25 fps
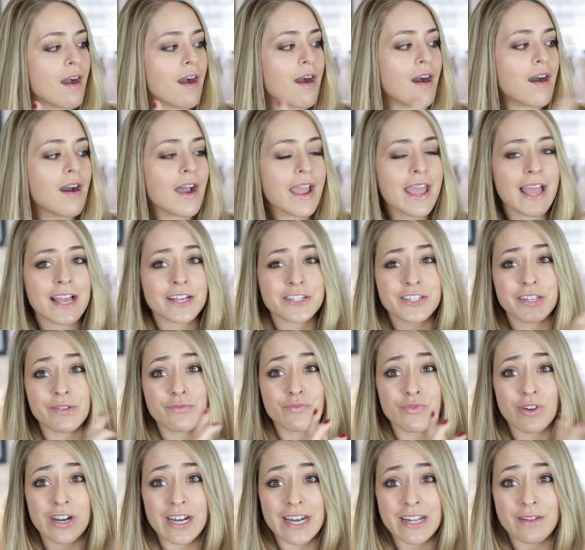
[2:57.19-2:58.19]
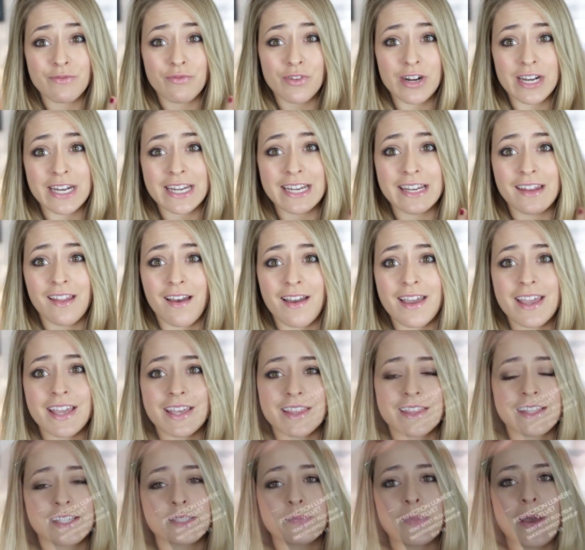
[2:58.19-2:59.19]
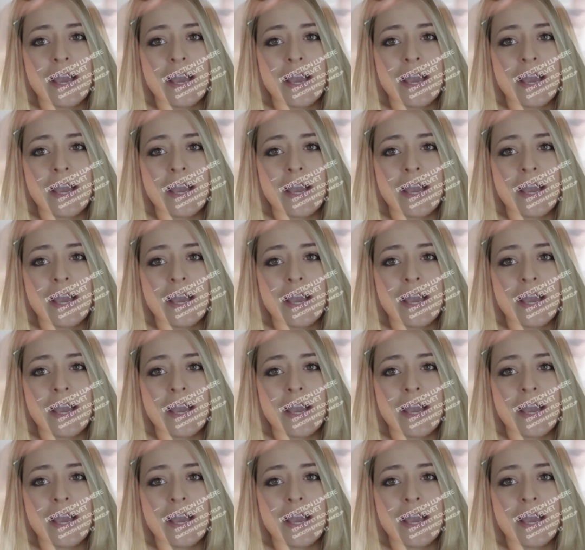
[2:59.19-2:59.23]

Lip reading: I actually really like this